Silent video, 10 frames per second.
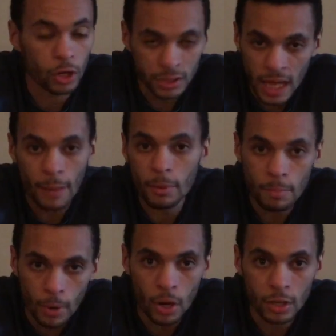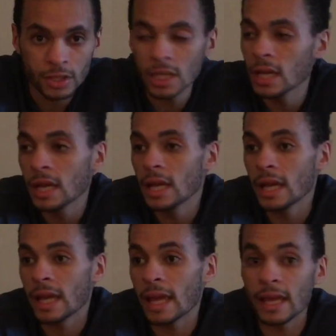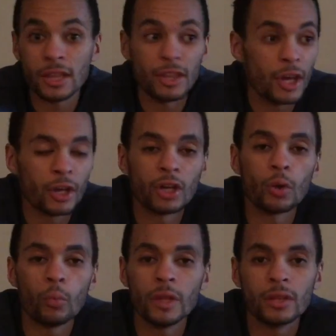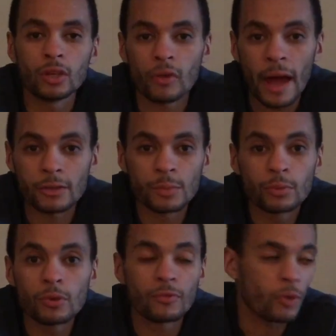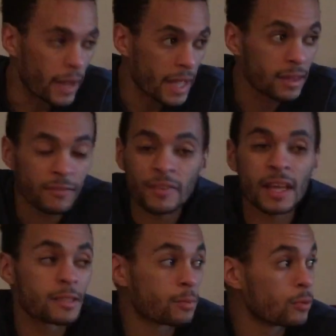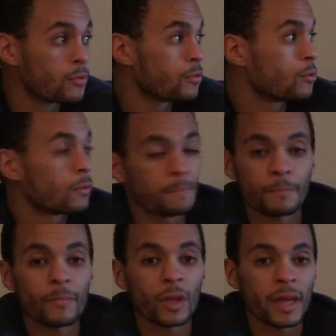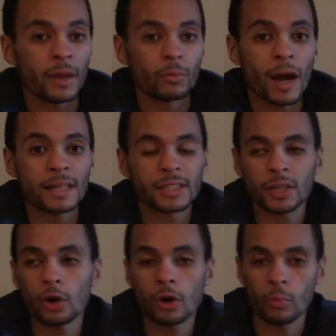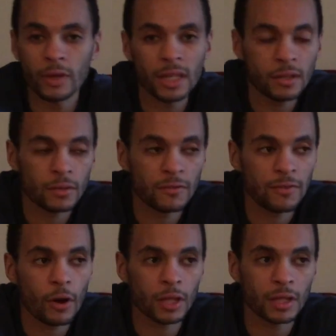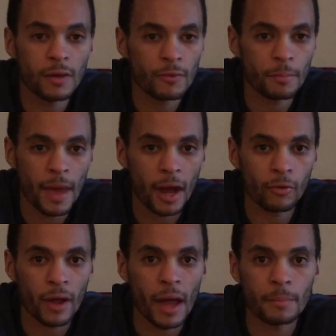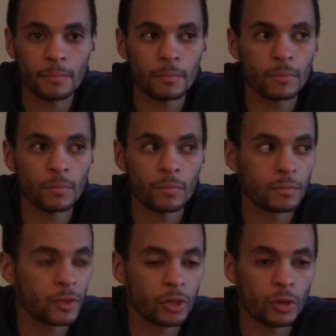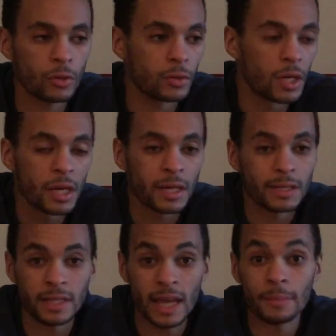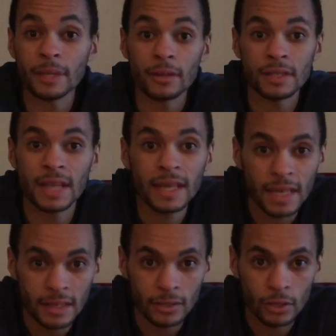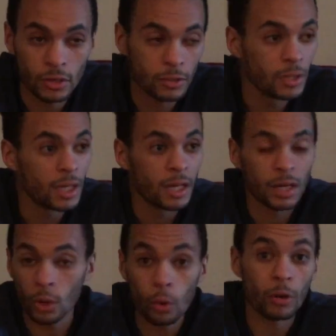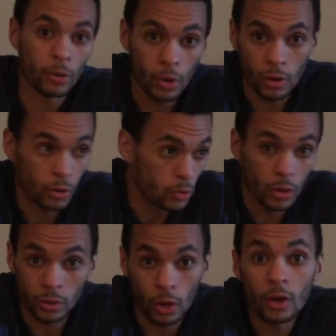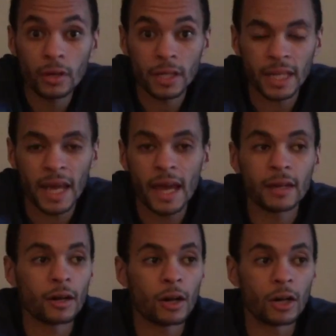on top of bars, and they're gonna win the crowd's approval and the fans' approval at watching at home. We didn't fall in love with battle rap, you know, damn near a decade ago, or longer than that,